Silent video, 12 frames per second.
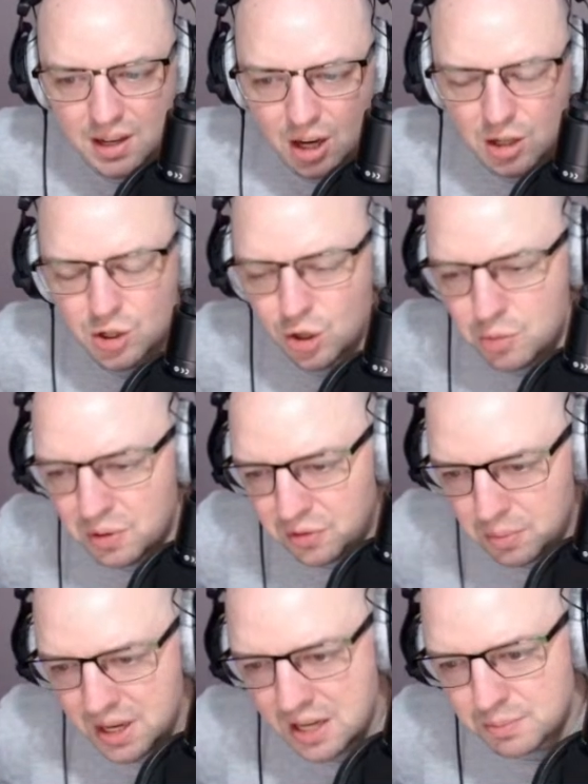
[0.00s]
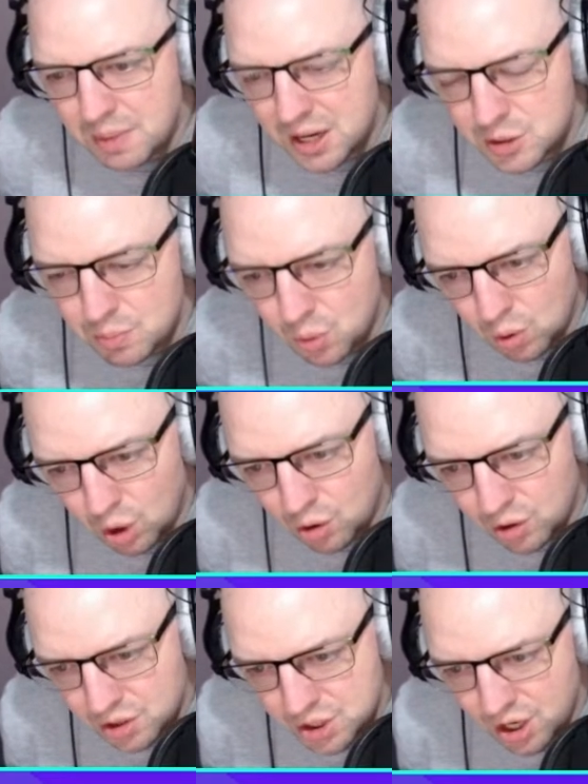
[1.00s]
Like Zuma for me is much more
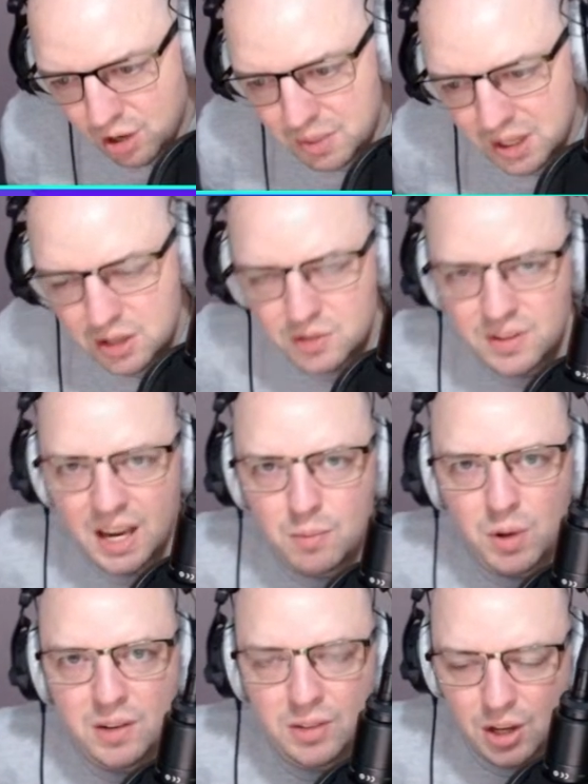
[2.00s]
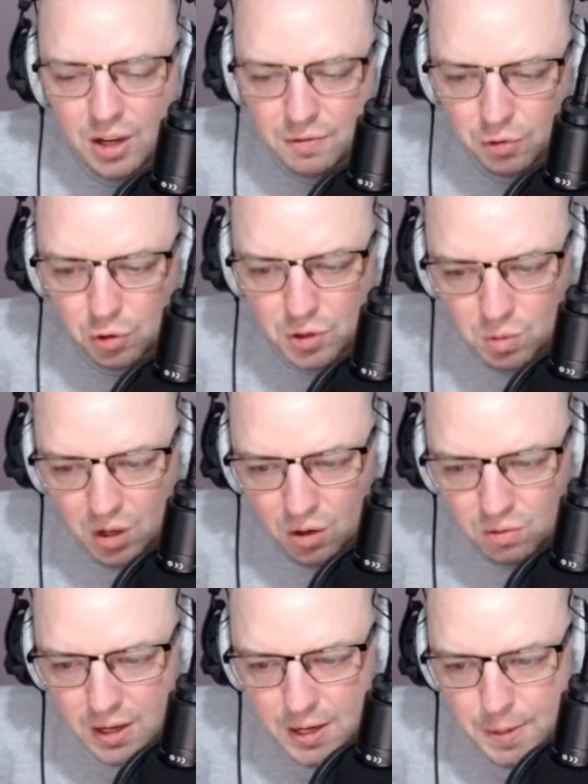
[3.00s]
longer term because of game week 34 as
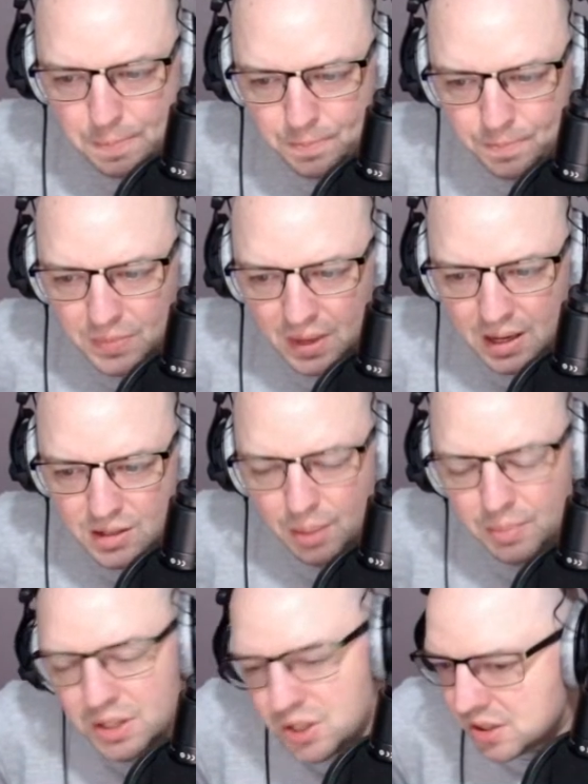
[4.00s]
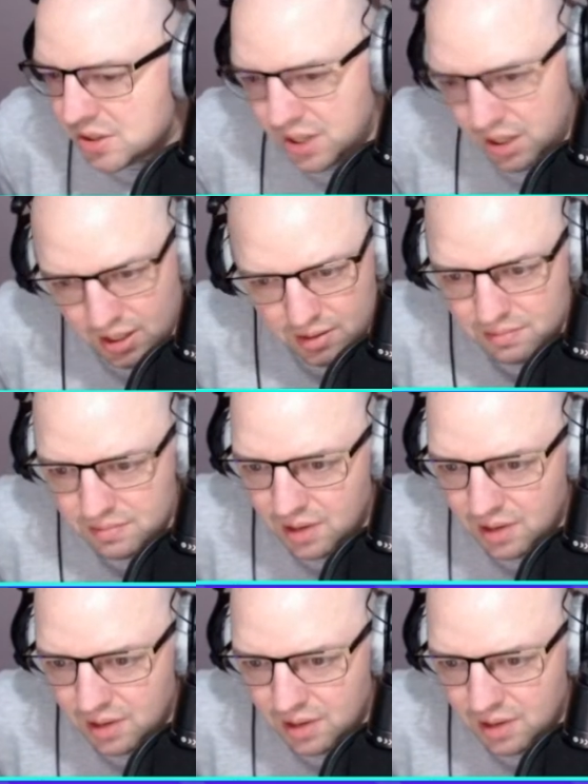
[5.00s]
well. something to consider.